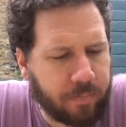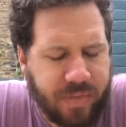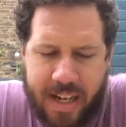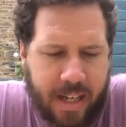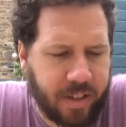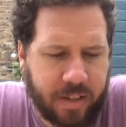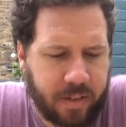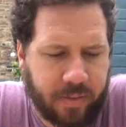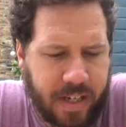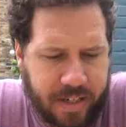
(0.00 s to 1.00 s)
Yeah, this is
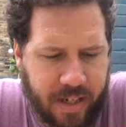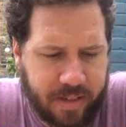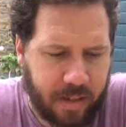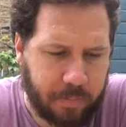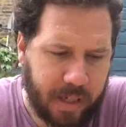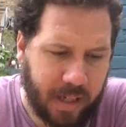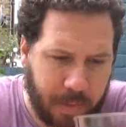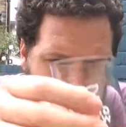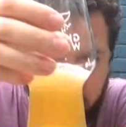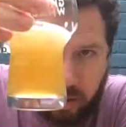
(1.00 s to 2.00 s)
a fantastic beer. I
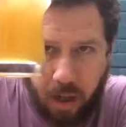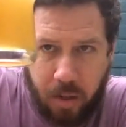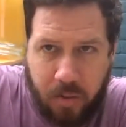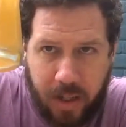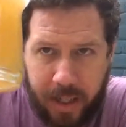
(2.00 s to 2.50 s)
mean, it's not overly